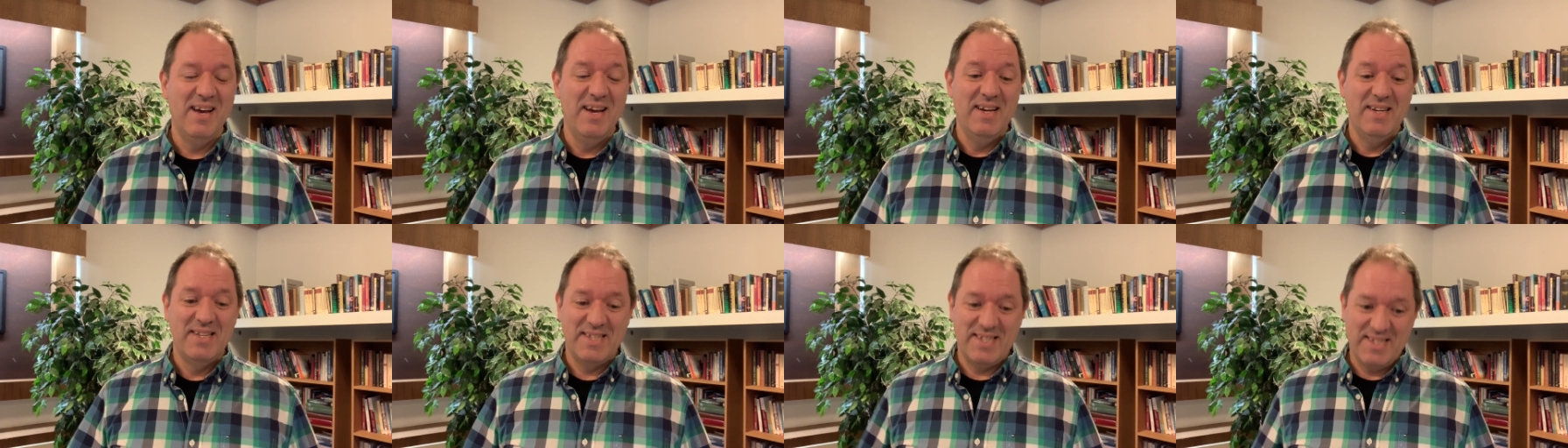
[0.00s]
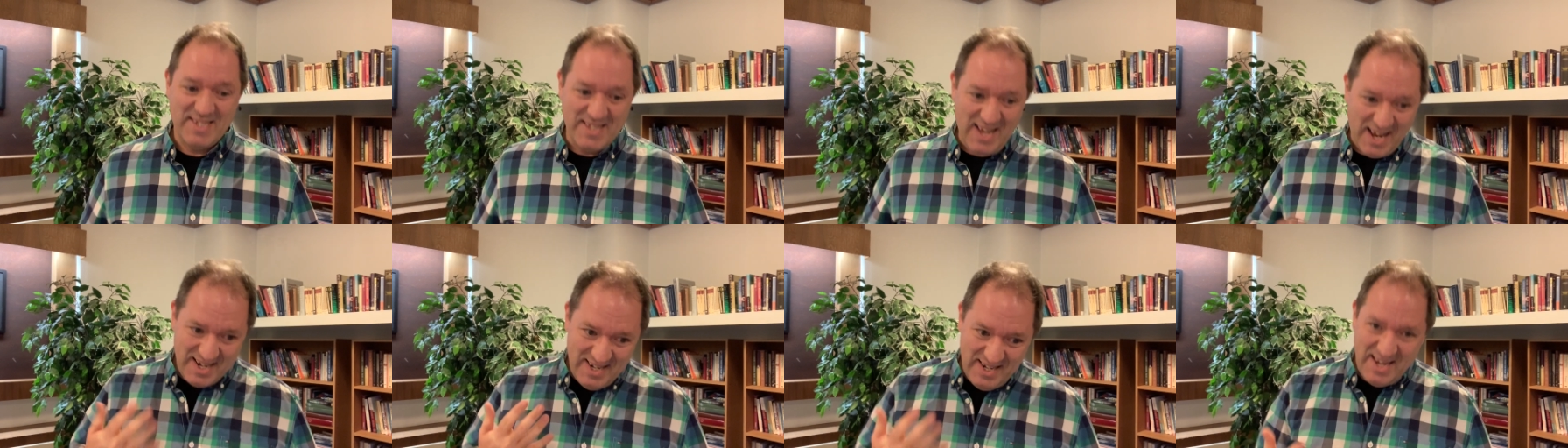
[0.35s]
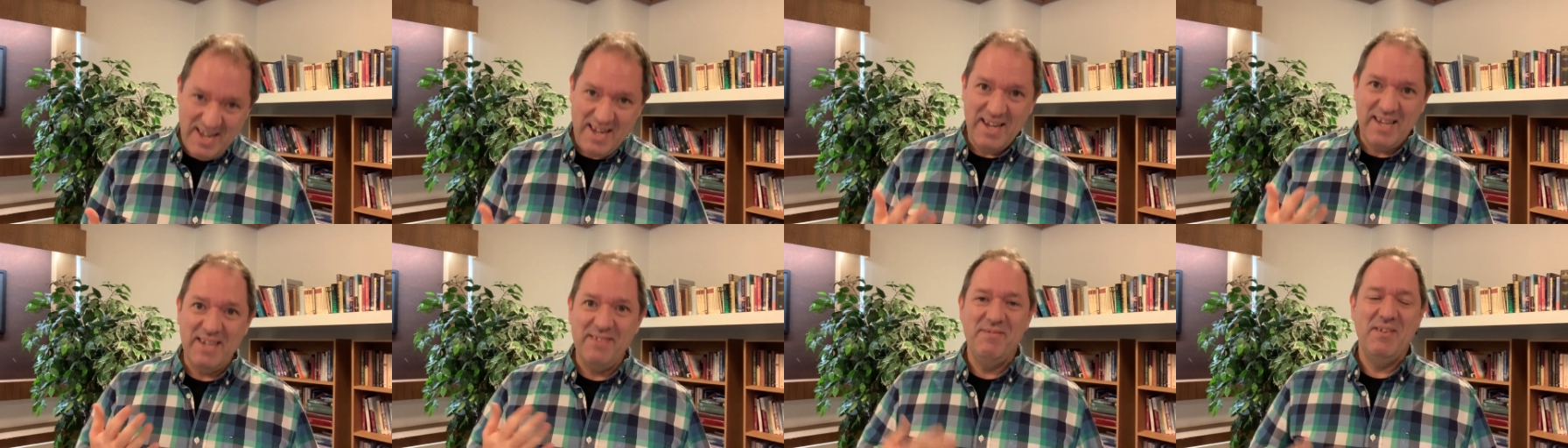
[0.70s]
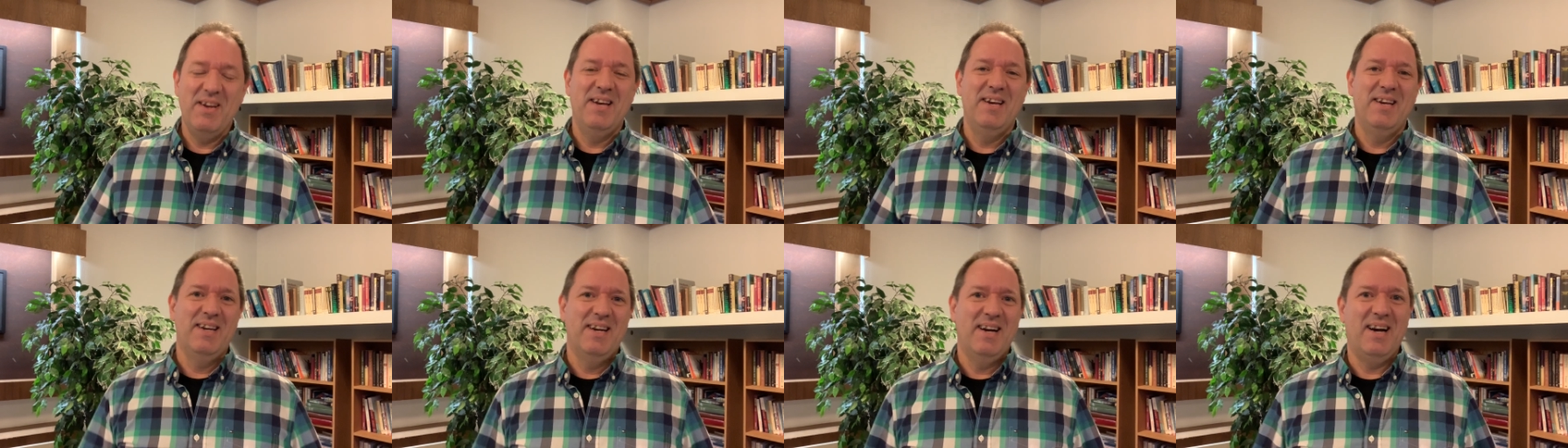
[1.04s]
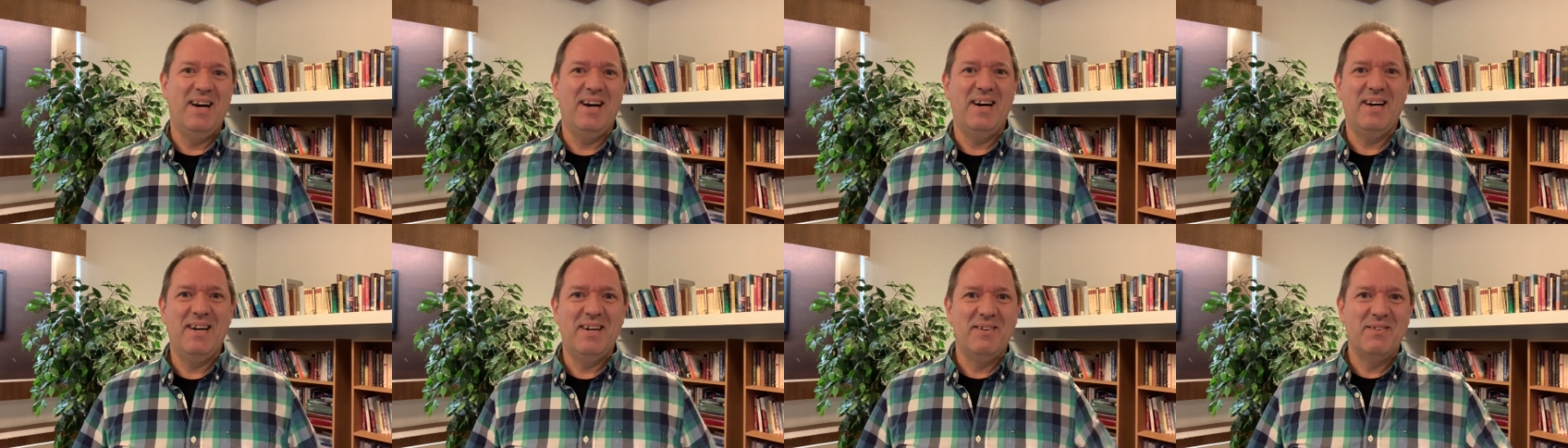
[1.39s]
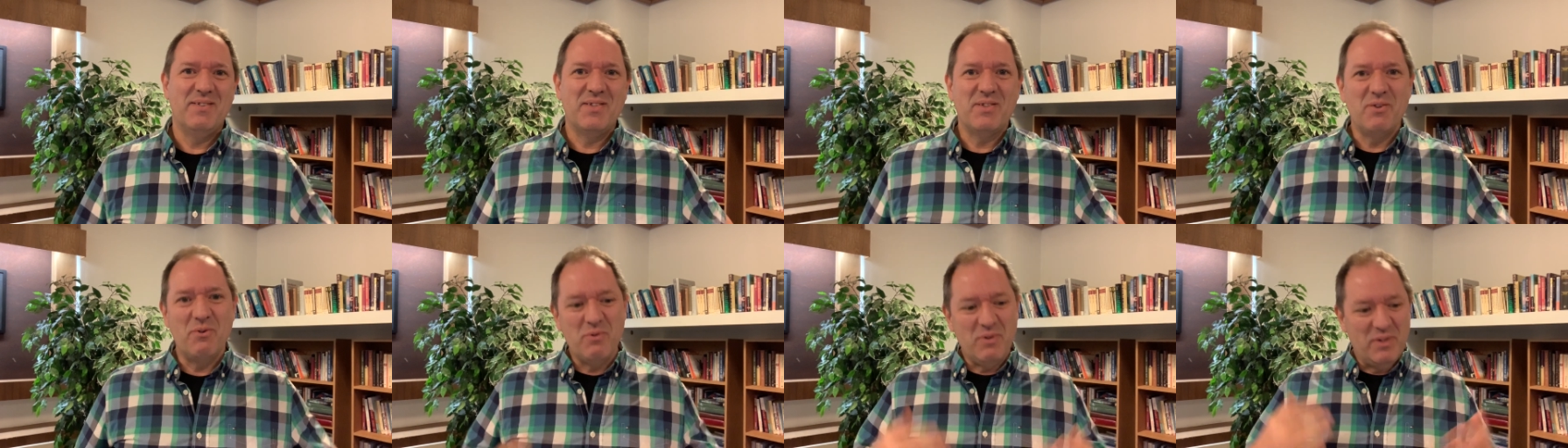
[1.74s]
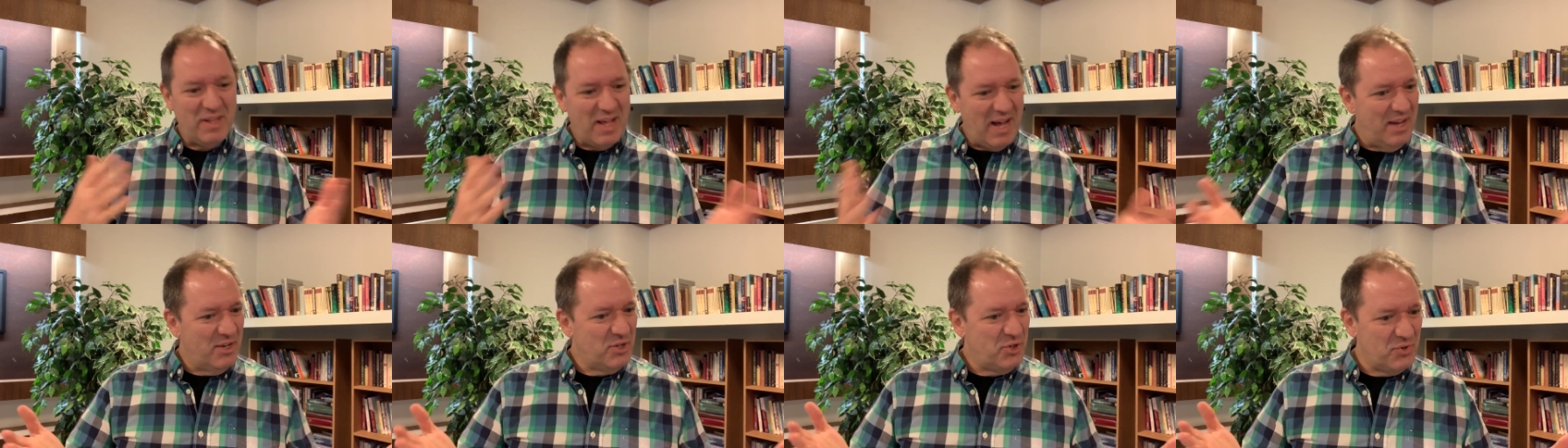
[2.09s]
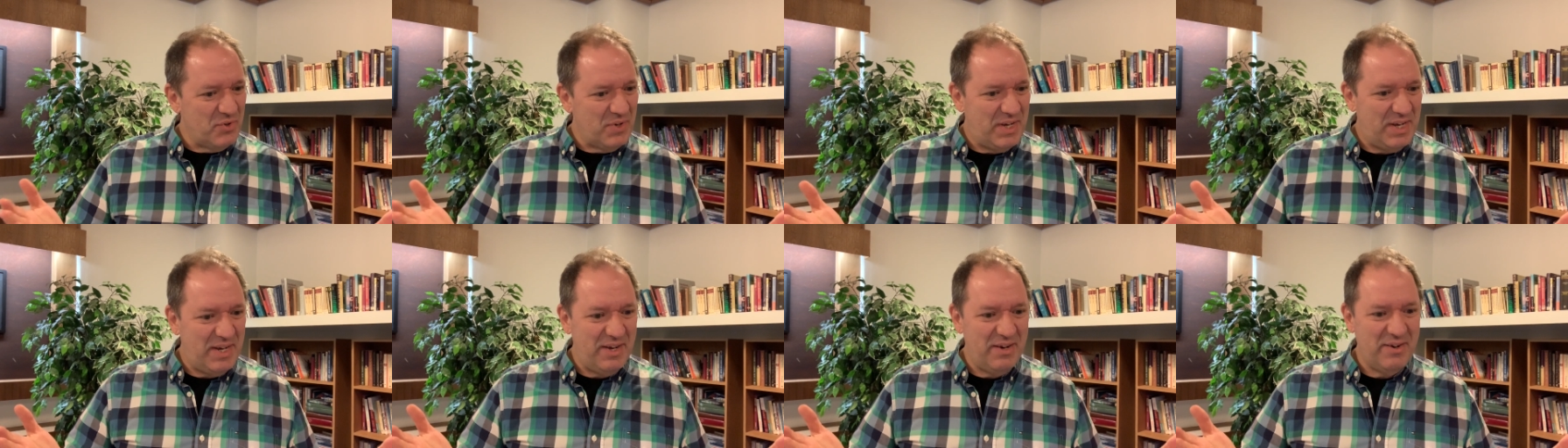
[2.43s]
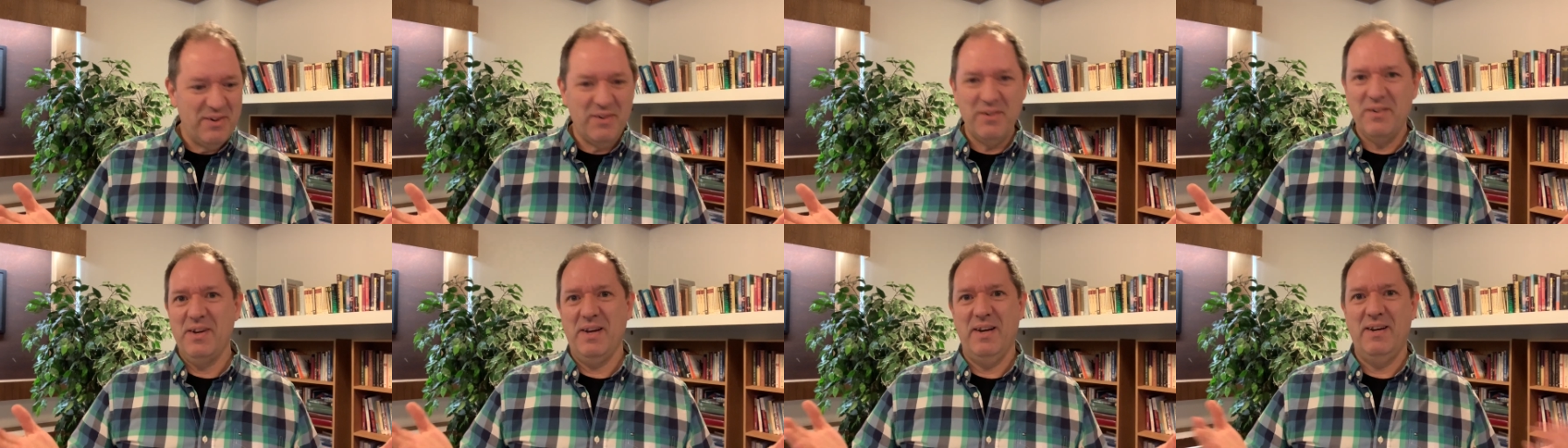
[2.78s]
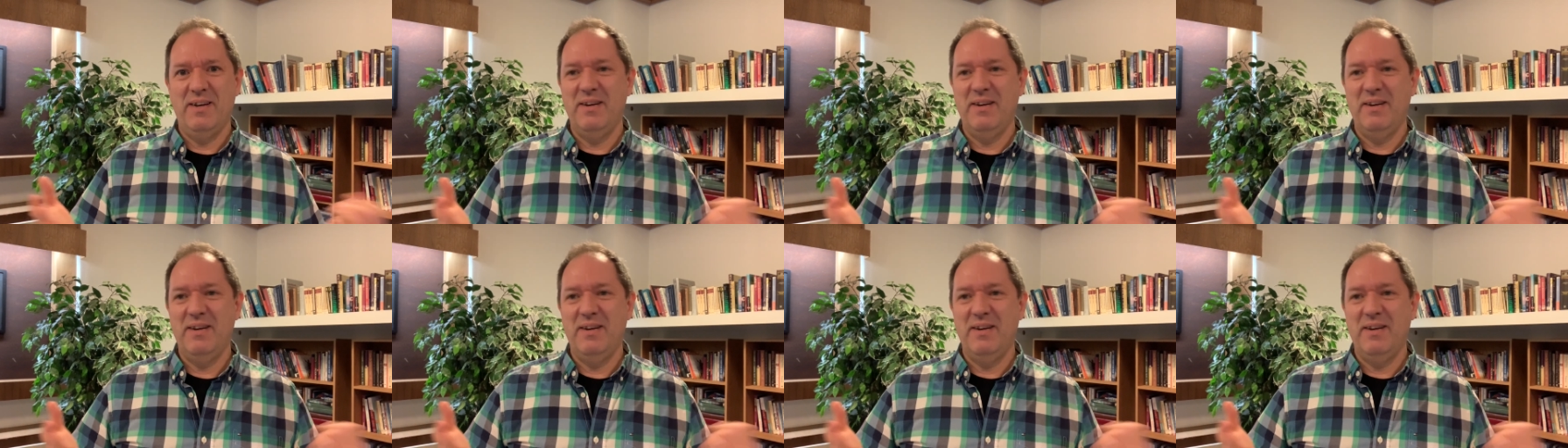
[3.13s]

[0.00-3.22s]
Sunday. So glad you're here